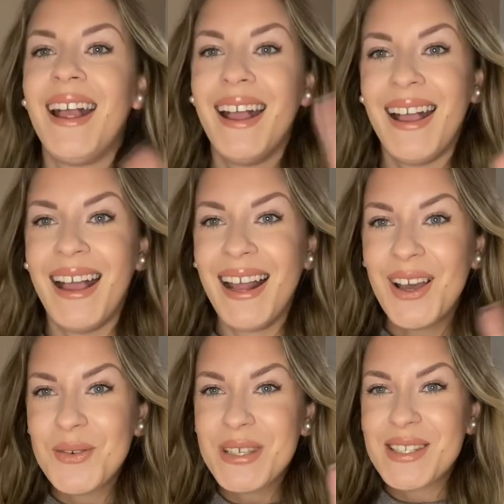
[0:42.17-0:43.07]

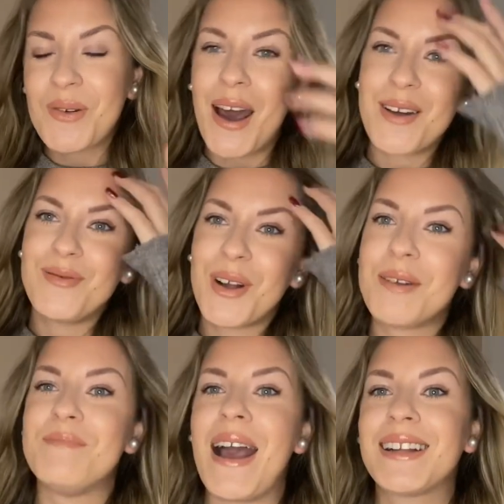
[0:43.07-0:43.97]
Hello E-Squad and
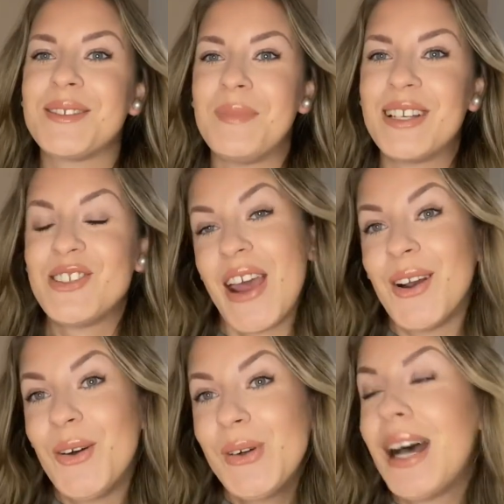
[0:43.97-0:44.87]
welcome back to my
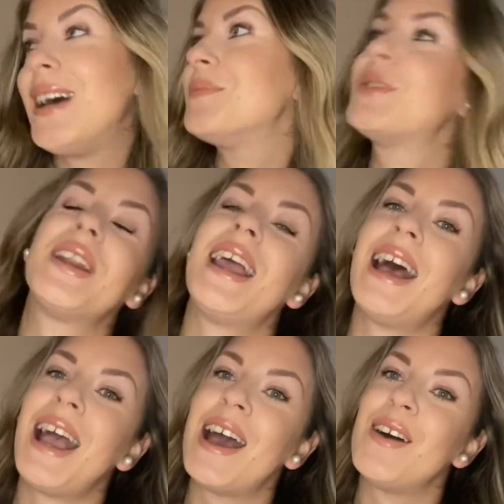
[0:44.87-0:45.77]
channel. Um, today I
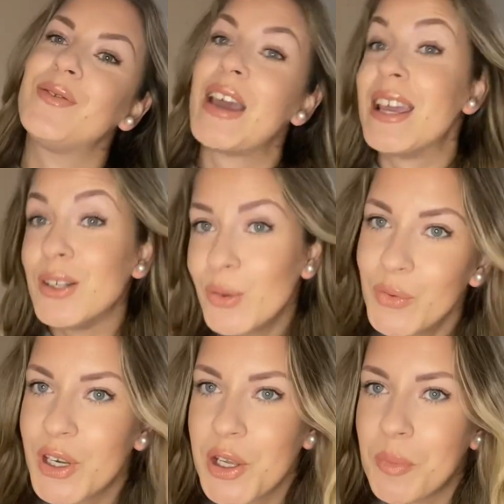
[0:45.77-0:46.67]
have a new
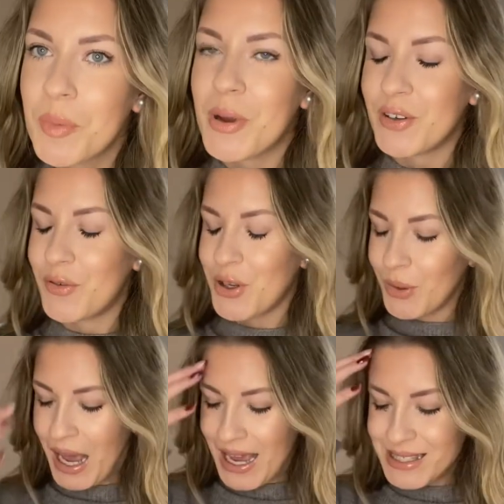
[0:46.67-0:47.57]
video prepared for you
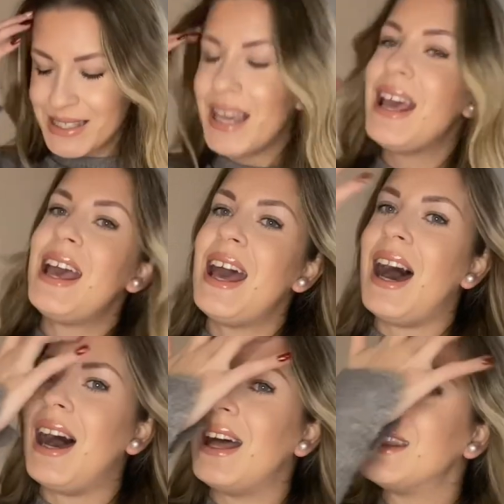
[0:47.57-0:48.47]
guys.
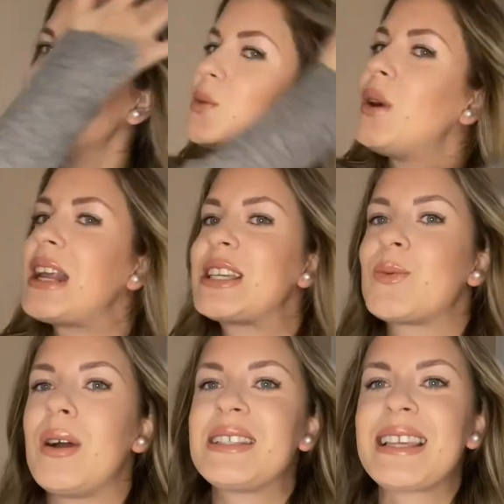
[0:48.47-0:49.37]
Uh, this one is
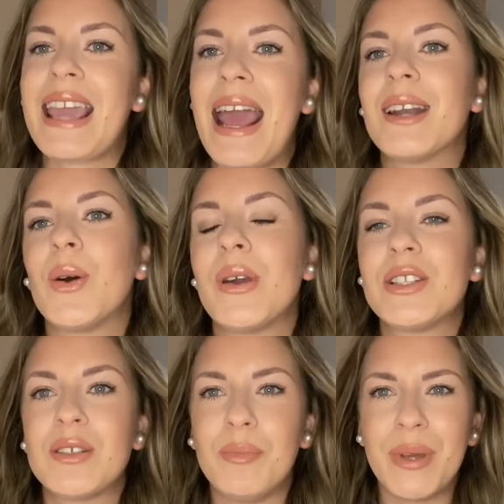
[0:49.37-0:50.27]
once again going
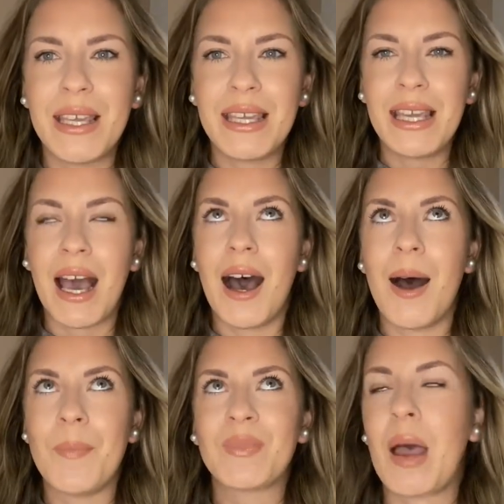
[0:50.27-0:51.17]
to be
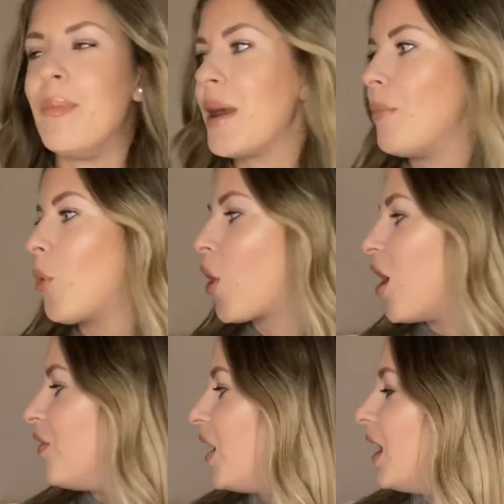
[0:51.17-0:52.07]
um, a bit more
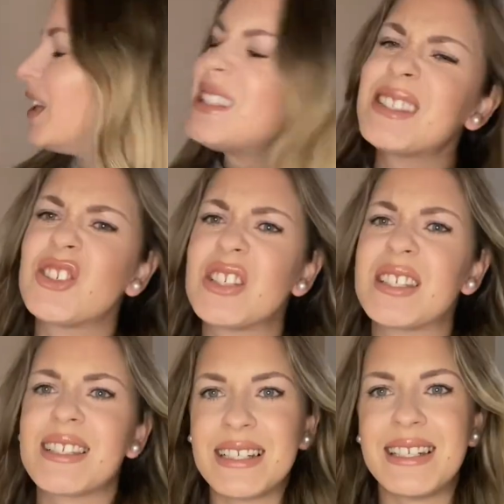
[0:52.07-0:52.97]
of a let's
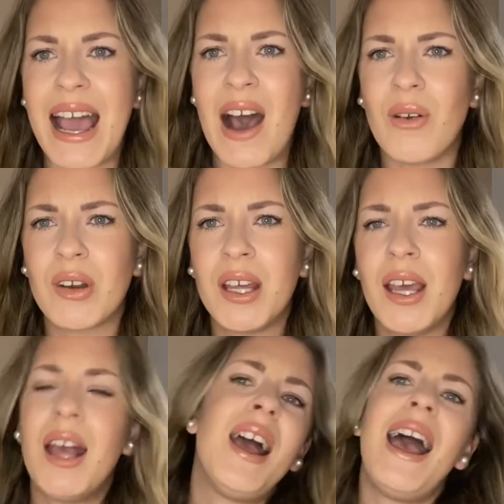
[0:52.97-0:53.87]
just sit down,
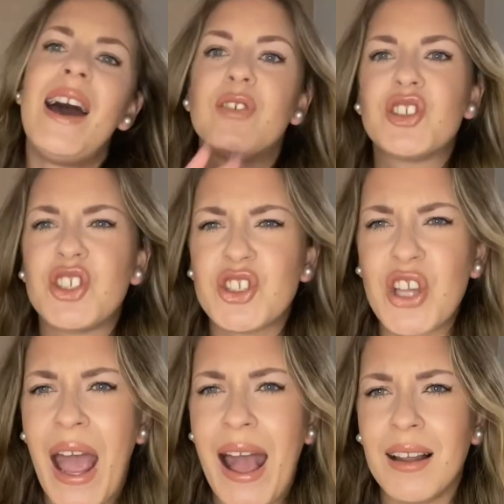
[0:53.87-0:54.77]
have a chit
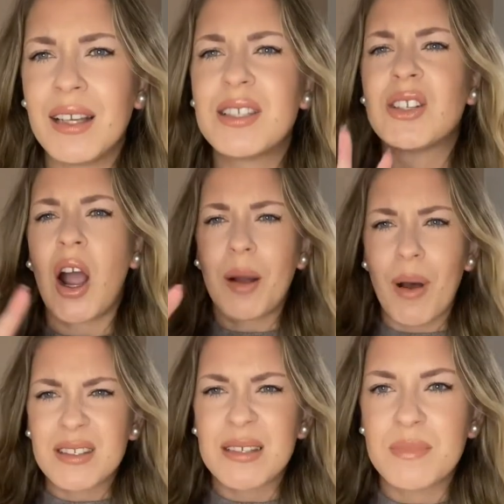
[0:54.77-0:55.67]
chat, let's talk
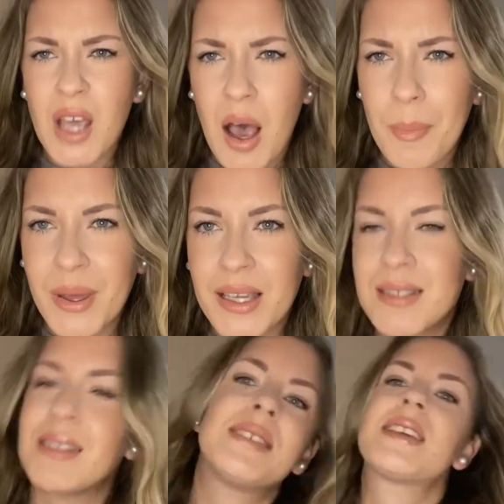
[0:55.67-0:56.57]
about some
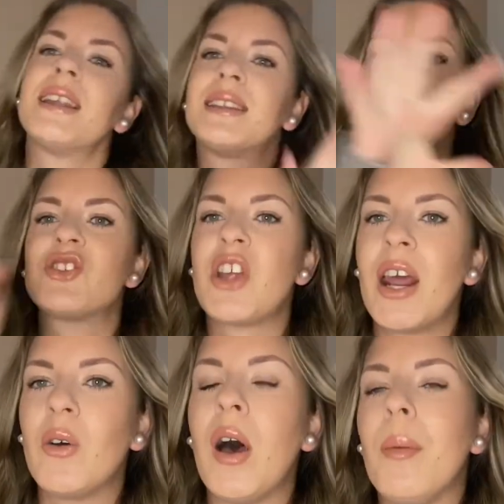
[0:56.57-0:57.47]
topics, let's get this
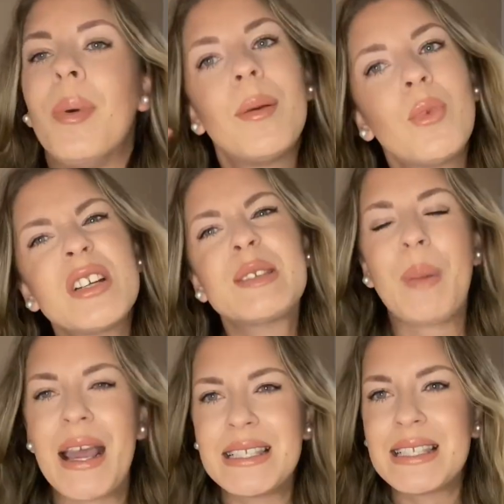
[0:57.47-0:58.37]
channel a bit more
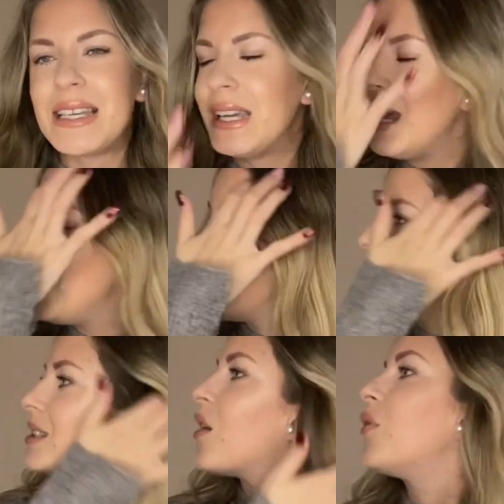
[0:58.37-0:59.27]
spicy
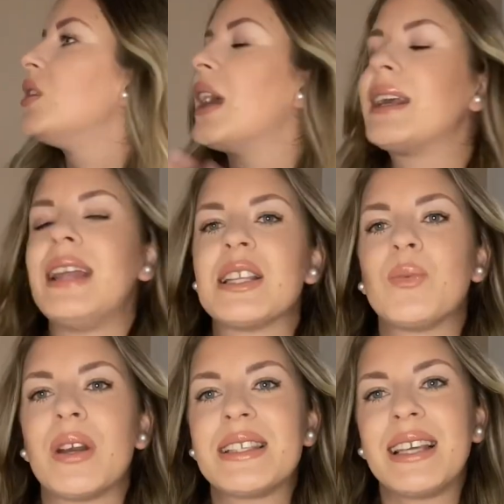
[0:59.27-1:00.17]
because I feel like that's
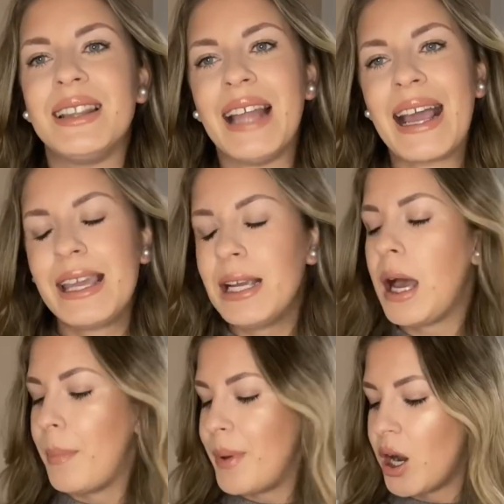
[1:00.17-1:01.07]
what it's lacking
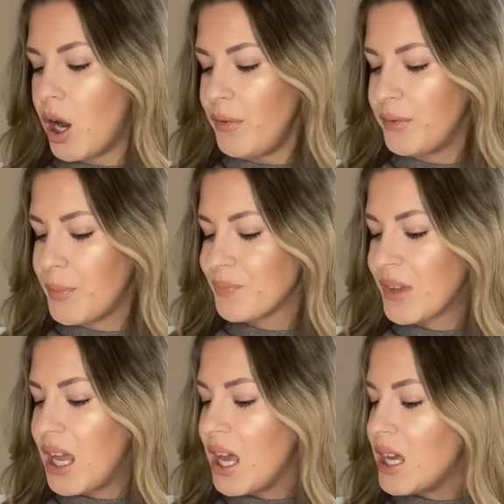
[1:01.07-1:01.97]
a bit of.
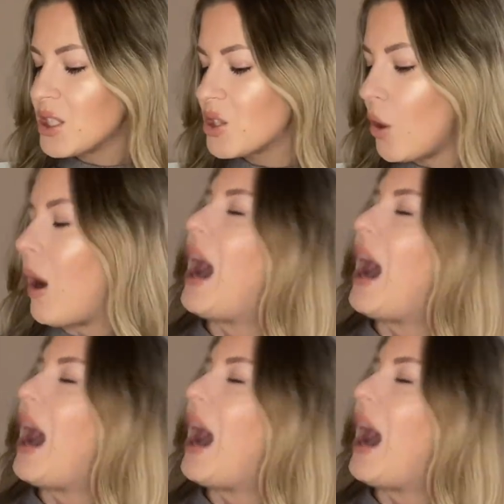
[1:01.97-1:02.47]
So I